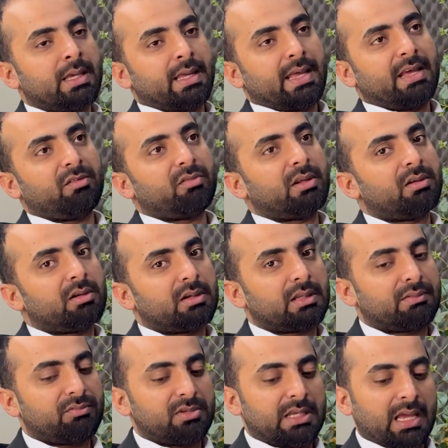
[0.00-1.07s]
And
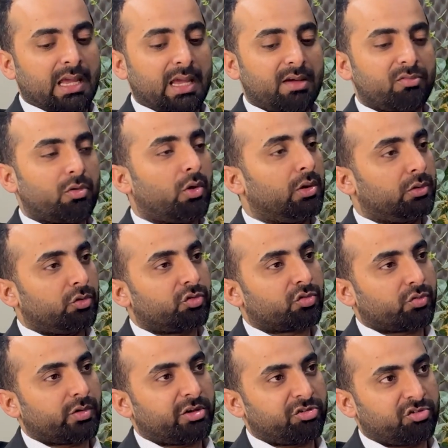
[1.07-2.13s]
when we have all those
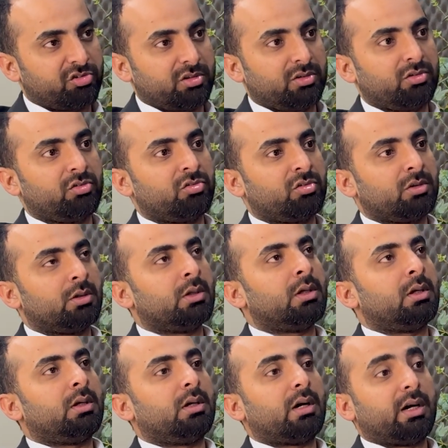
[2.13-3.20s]
questions
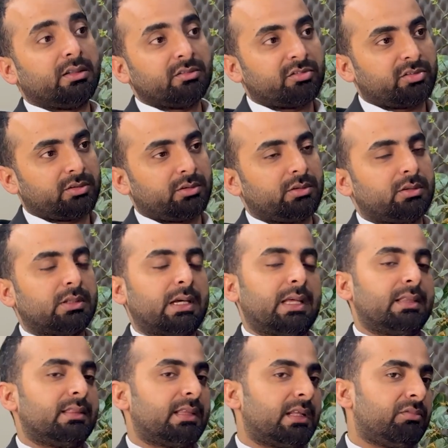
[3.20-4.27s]
answered,
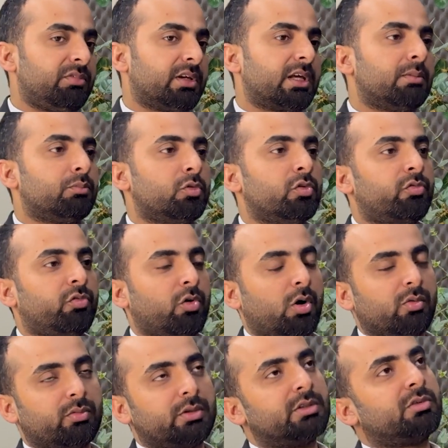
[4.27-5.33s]
and then we can move
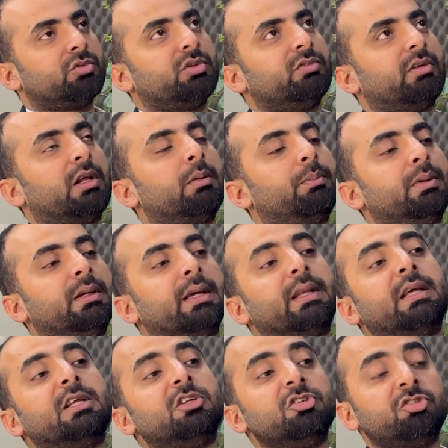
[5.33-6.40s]
forward to developing
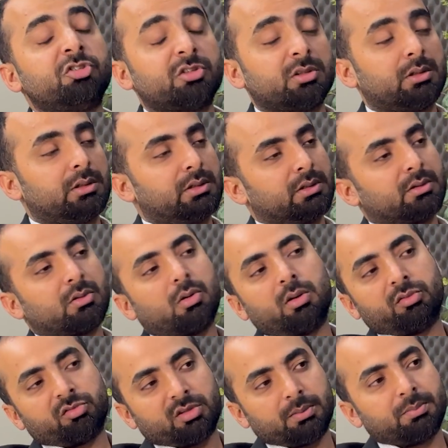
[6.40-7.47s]
an initial
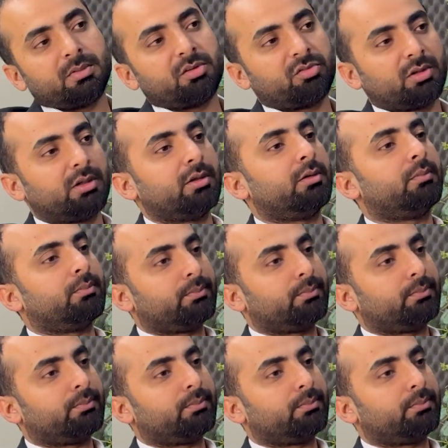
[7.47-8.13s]
concept design.